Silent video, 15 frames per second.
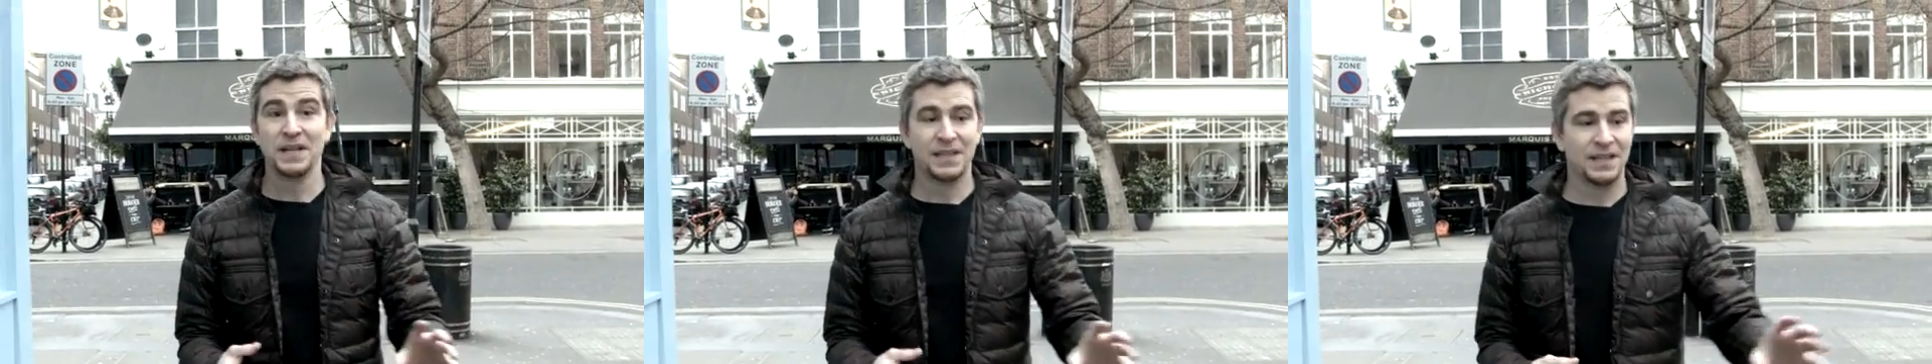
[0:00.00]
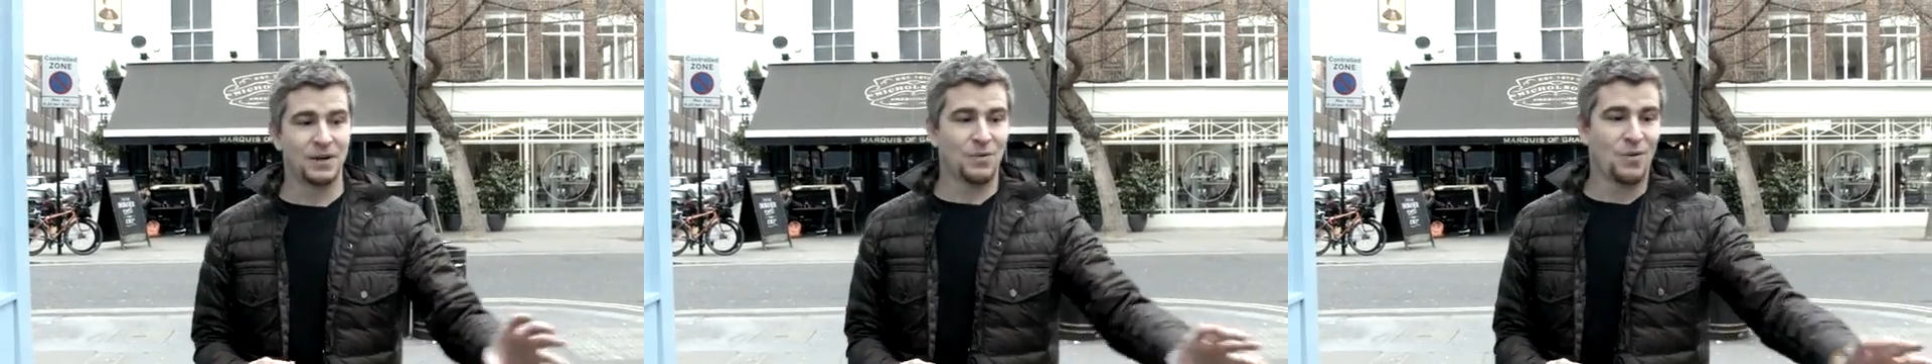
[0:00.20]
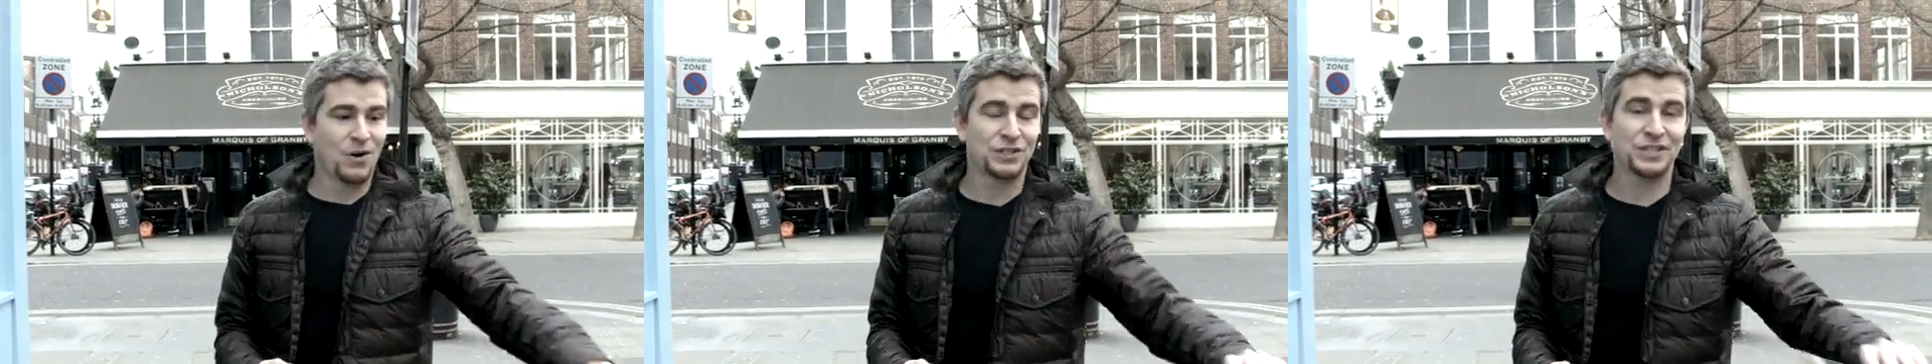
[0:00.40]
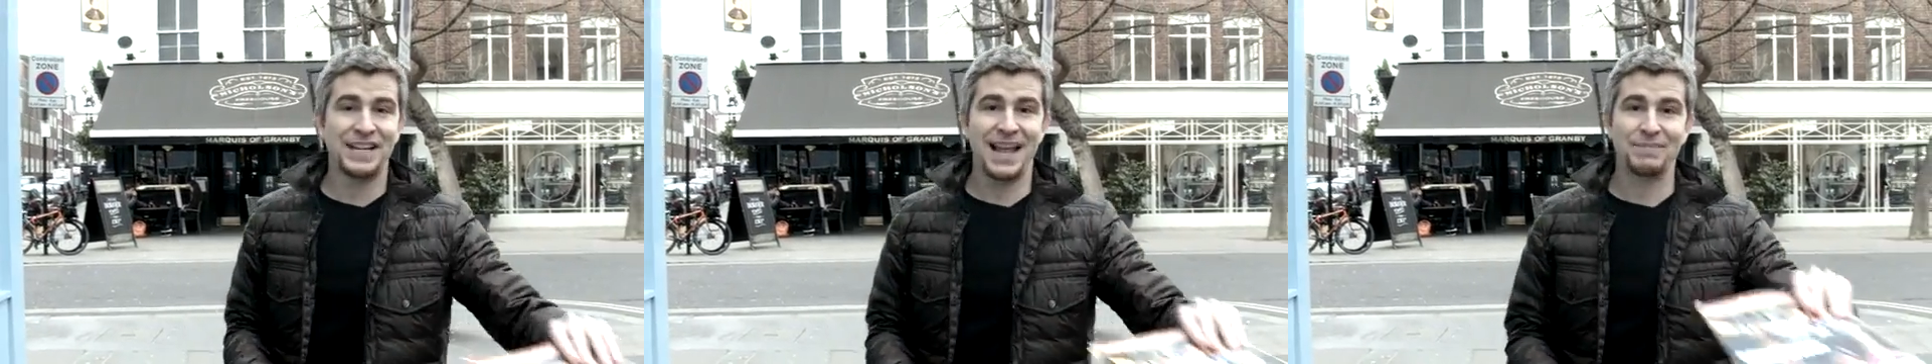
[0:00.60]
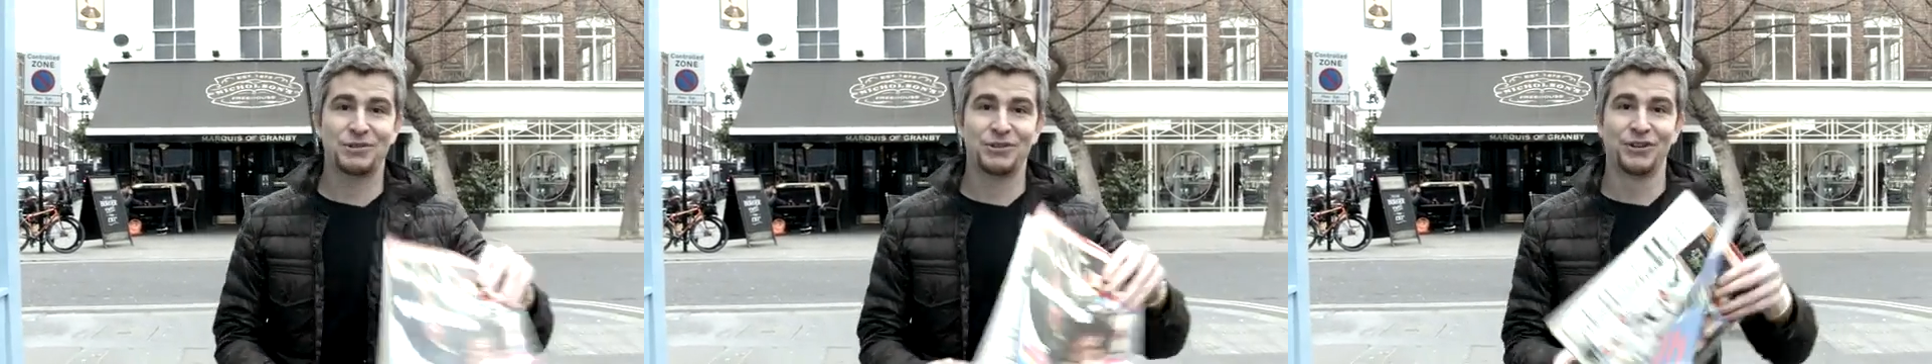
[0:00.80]
that was
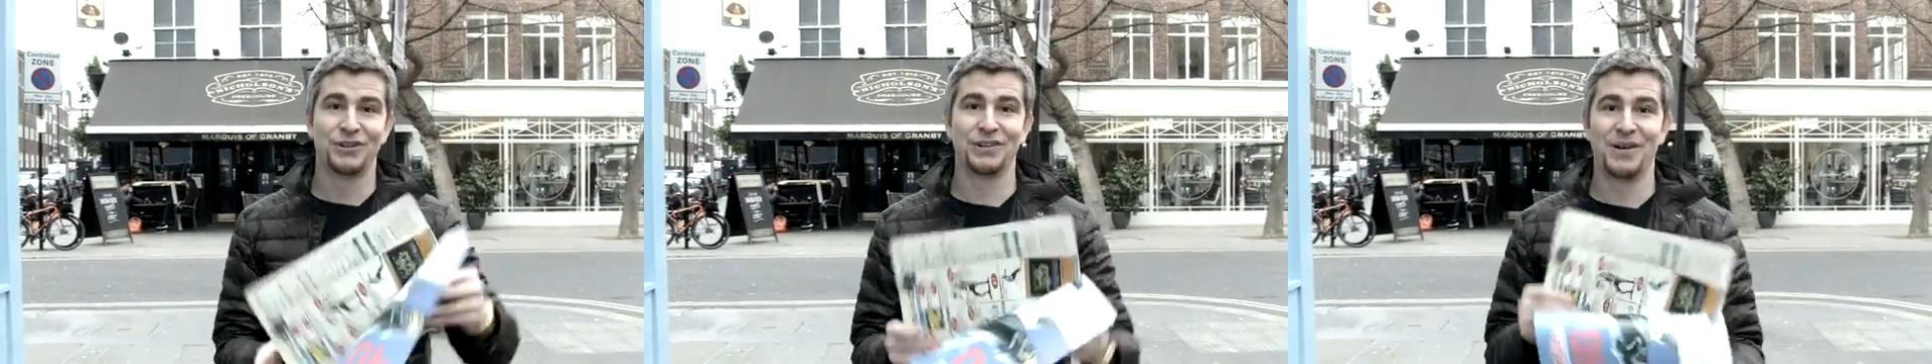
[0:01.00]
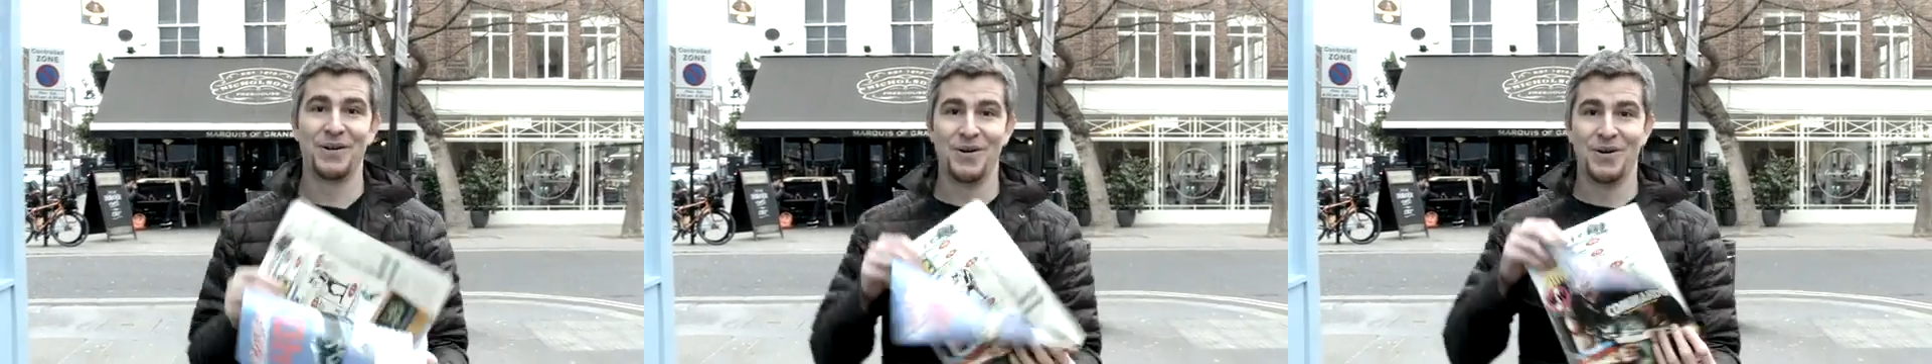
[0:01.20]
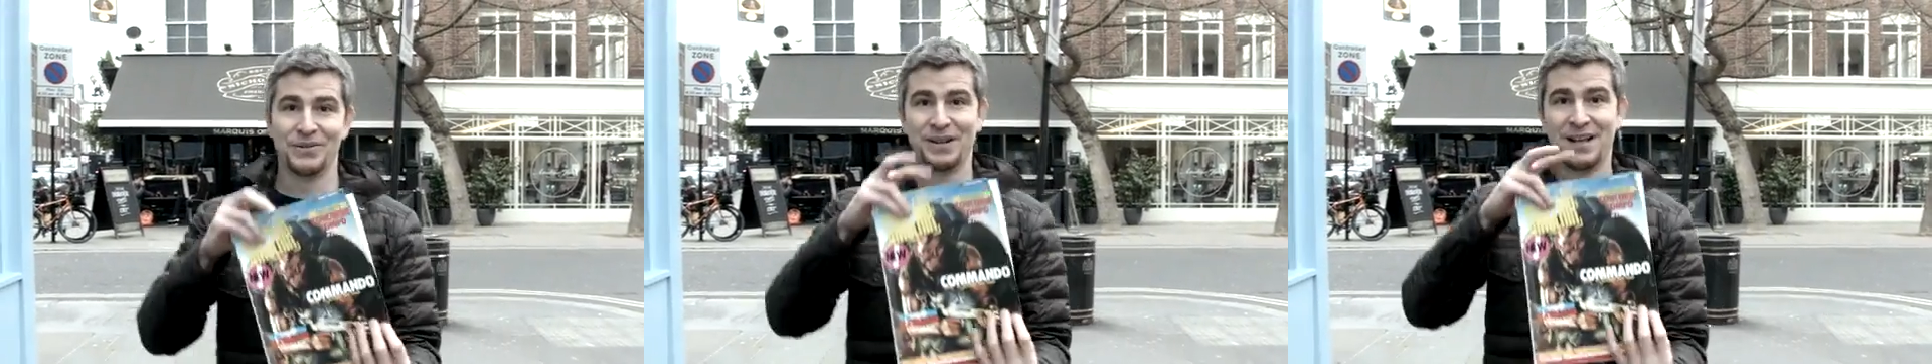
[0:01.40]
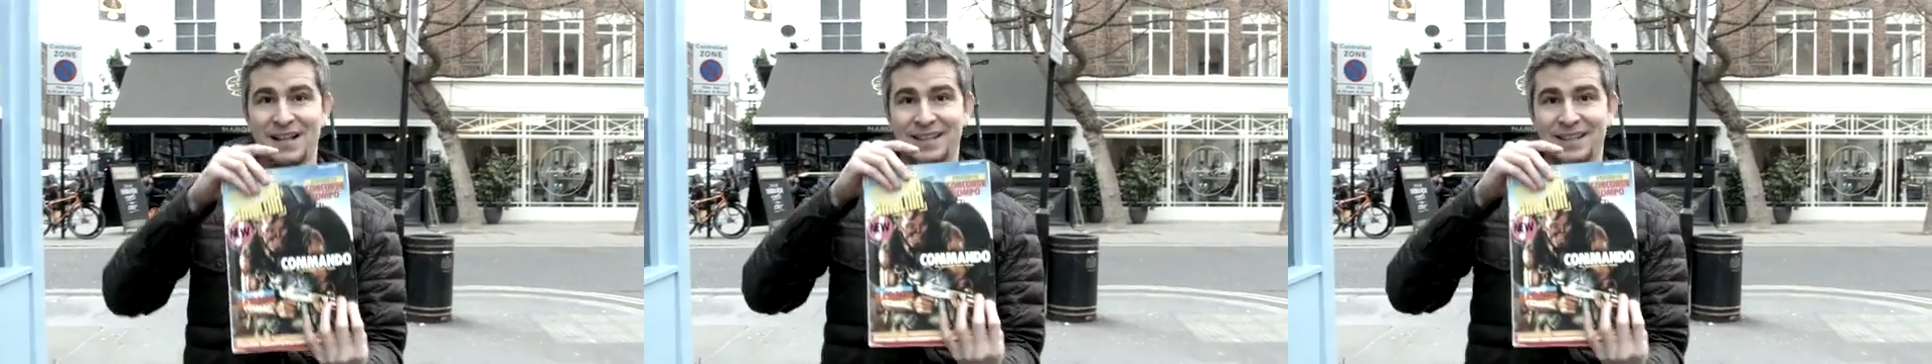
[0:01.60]
captured on